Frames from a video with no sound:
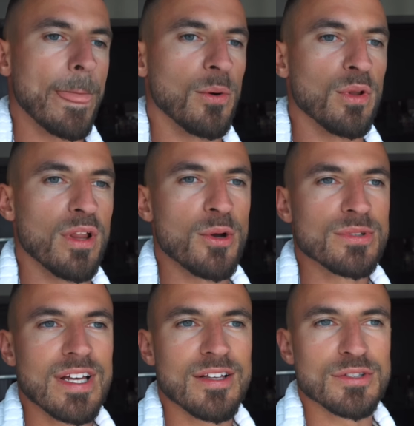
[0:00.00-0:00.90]
all the
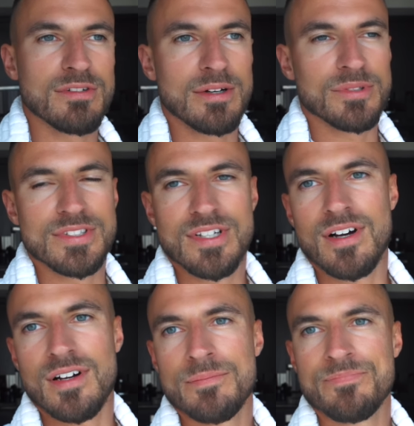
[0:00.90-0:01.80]
hotels around
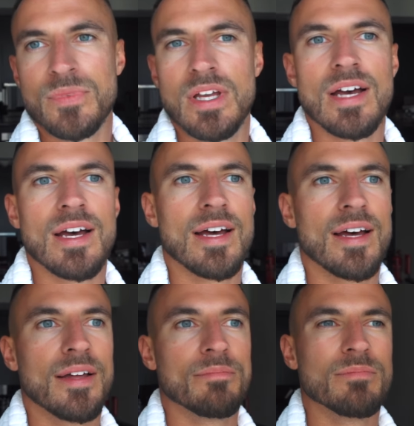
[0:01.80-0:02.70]
Qatar,
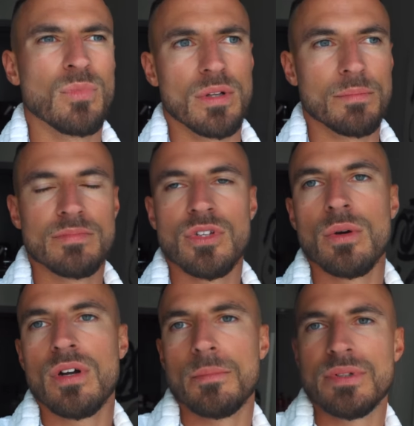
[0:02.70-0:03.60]

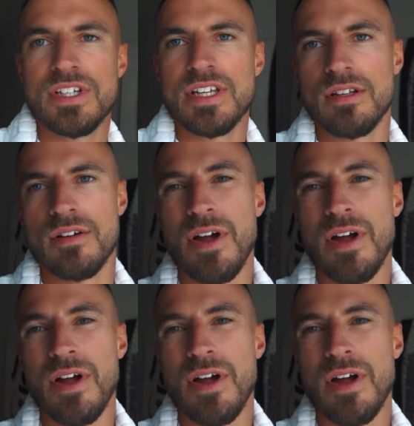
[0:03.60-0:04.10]
Doha in particular,